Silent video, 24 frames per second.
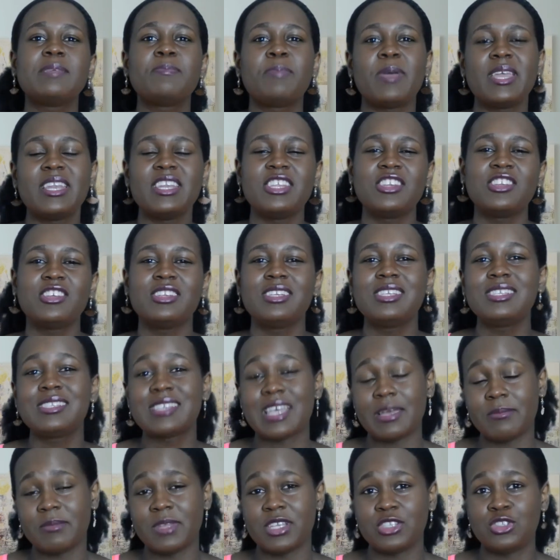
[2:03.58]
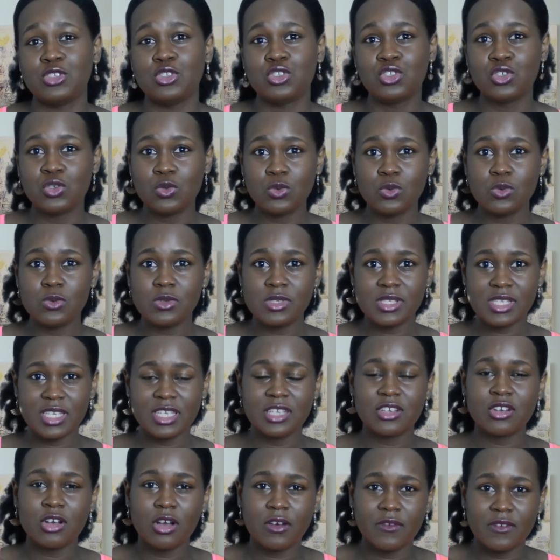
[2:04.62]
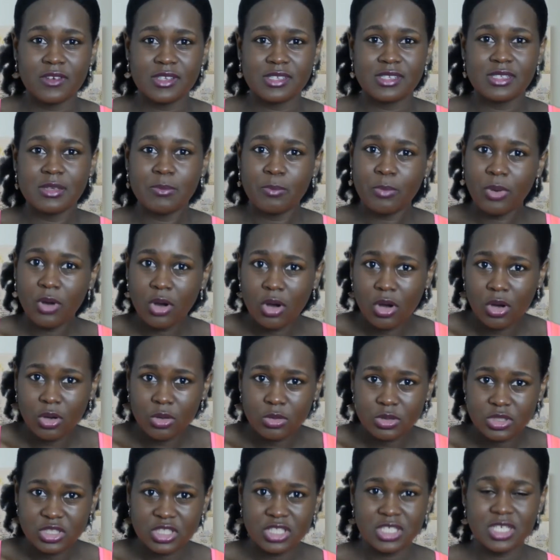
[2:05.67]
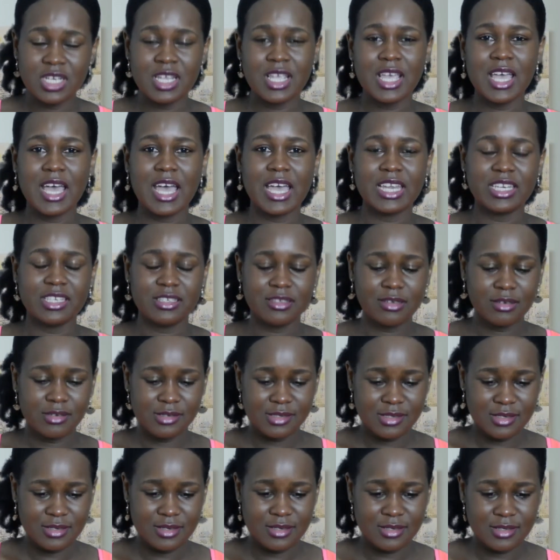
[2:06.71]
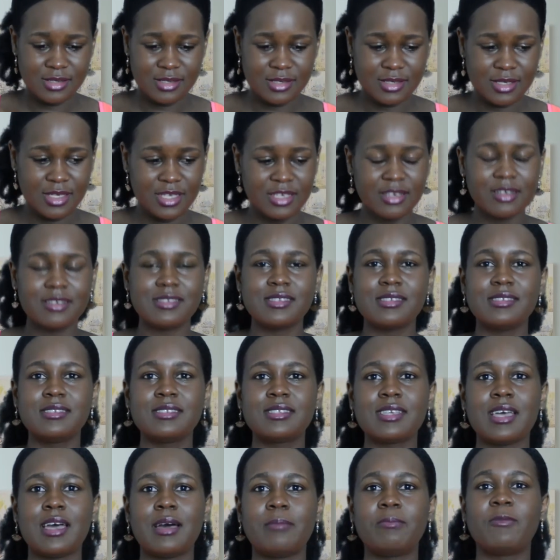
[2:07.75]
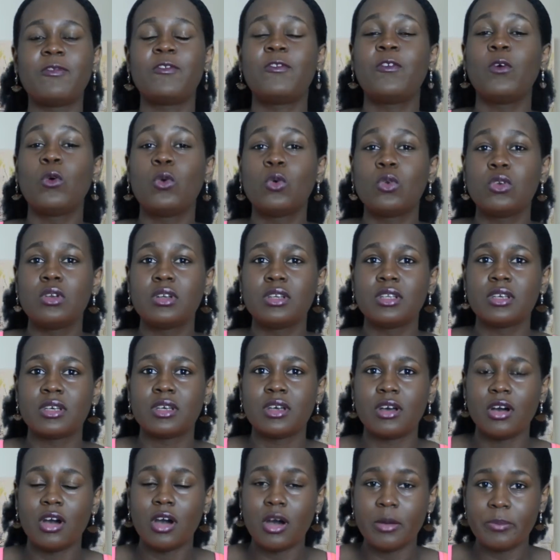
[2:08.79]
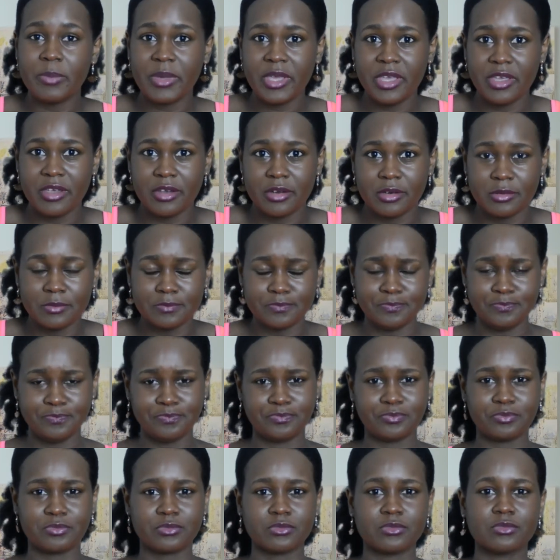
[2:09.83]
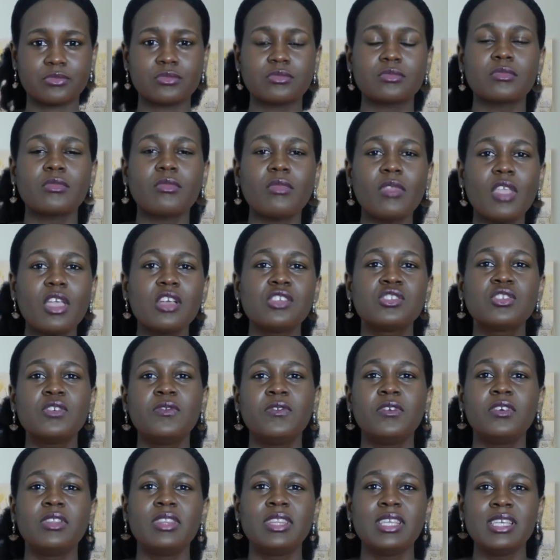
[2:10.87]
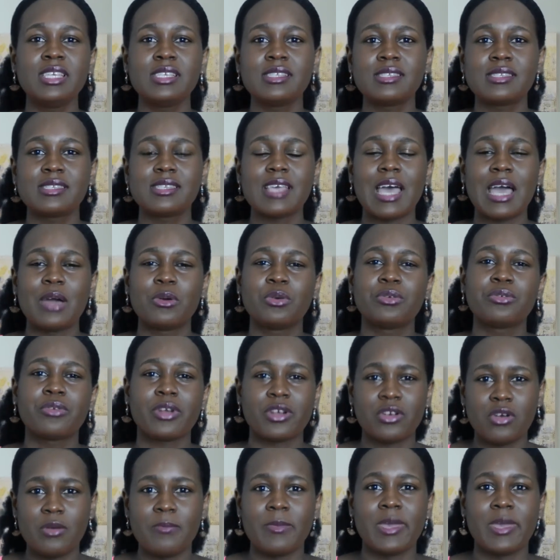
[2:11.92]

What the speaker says: depending on the type that you choose, it covers the pouch and it doesn't fold up here. So for this I would